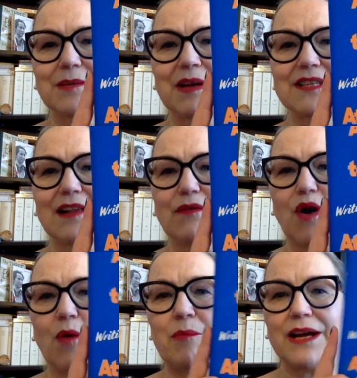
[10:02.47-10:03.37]
myself
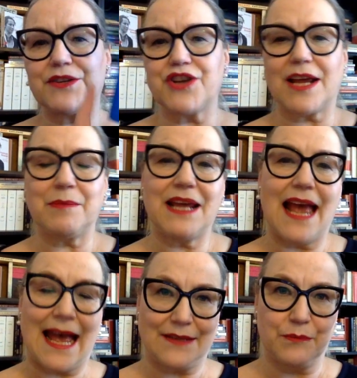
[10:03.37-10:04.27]
home by Jami
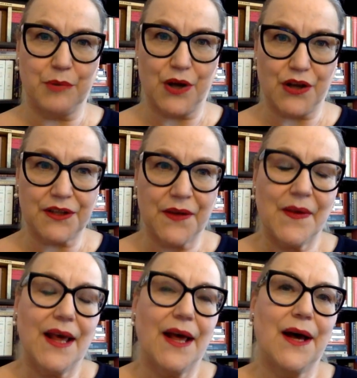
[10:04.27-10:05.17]
Attenberg,
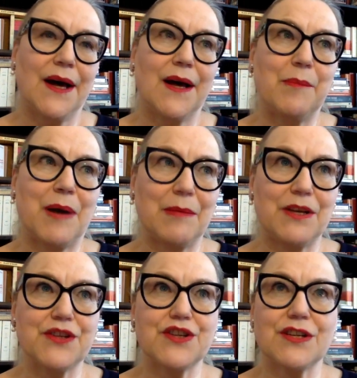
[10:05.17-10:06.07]
uh,
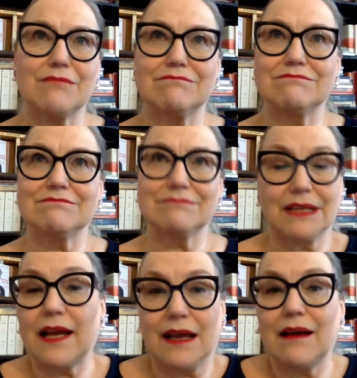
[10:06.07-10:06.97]
published
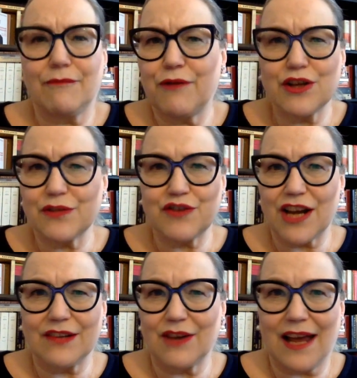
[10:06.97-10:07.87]
first of
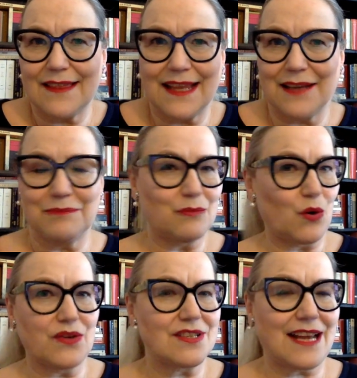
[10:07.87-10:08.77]
January, I think,
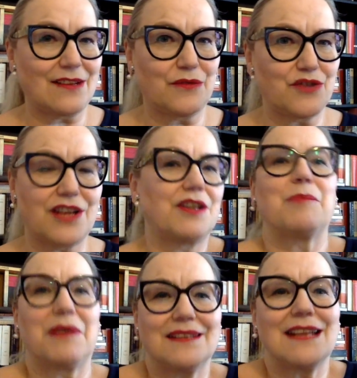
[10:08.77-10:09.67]
or the second of January,
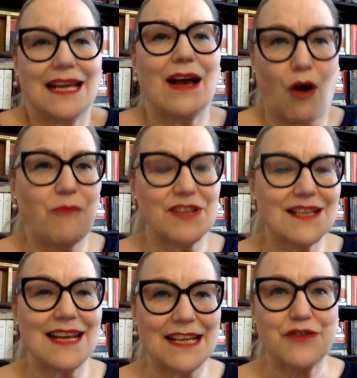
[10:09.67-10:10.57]
but
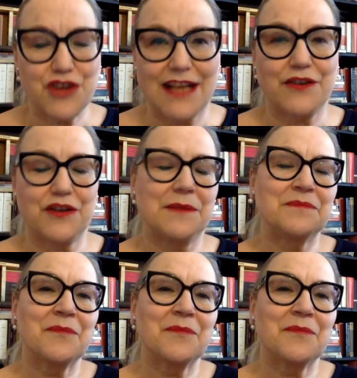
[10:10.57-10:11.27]
obviously in January.